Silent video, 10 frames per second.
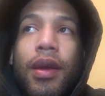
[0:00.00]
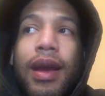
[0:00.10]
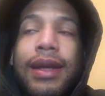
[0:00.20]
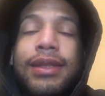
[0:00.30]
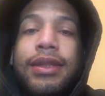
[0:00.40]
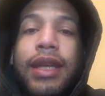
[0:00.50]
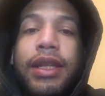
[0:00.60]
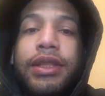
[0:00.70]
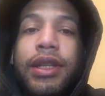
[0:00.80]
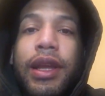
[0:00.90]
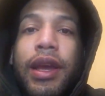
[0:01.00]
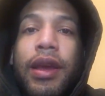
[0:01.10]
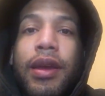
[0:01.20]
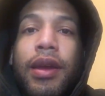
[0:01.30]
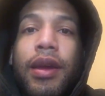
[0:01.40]

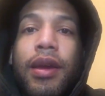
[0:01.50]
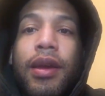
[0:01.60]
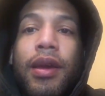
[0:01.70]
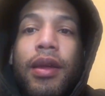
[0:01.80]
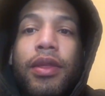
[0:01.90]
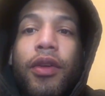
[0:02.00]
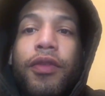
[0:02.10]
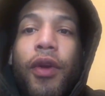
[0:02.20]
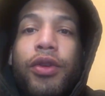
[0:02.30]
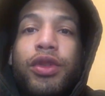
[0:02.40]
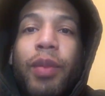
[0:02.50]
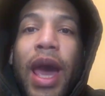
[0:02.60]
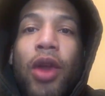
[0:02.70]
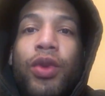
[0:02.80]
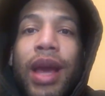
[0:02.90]
essentially the first
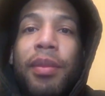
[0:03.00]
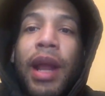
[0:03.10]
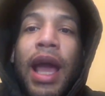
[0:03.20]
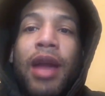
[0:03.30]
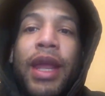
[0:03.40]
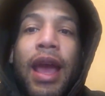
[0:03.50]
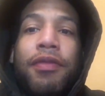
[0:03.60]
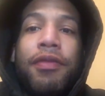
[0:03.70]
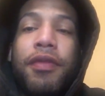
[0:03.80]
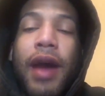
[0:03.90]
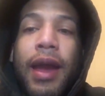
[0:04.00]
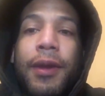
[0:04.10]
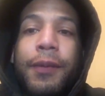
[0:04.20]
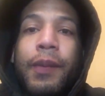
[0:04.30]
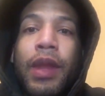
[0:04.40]
battle that black men have to
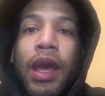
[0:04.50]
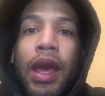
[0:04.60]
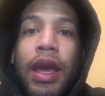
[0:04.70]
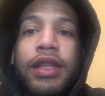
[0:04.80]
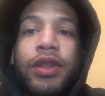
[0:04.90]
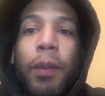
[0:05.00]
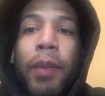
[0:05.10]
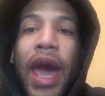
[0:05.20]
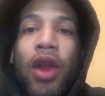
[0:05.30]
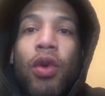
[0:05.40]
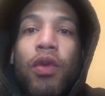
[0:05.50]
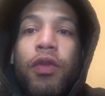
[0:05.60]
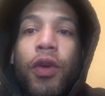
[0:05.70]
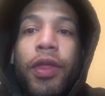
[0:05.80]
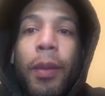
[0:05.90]
fight is a
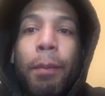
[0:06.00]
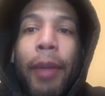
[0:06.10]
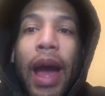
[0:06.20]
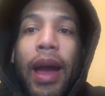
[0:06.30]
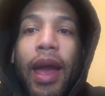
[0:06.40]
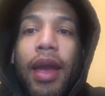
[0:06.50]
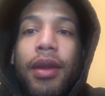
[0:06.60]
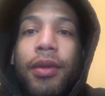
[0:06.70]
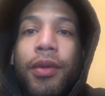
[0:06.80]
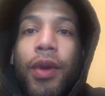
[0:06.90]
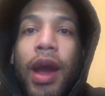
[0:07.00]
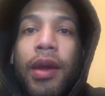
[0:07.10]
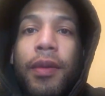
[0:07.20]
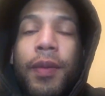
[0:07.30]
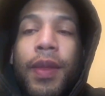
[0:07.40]
battle for the mind,
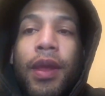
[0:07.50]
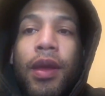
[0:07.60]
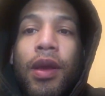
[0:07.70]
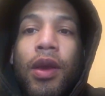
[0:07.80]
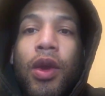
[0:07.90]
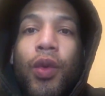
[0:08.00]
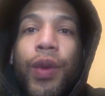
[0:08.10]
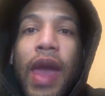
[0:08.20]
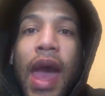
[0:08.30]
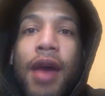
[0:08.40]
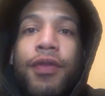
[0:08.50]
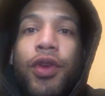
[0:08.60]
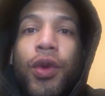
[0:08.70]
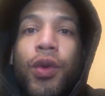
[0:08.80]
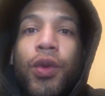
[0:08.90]
right? We
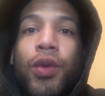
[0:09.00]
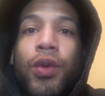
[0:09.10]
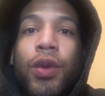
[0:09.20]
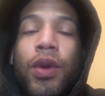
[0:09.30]
have to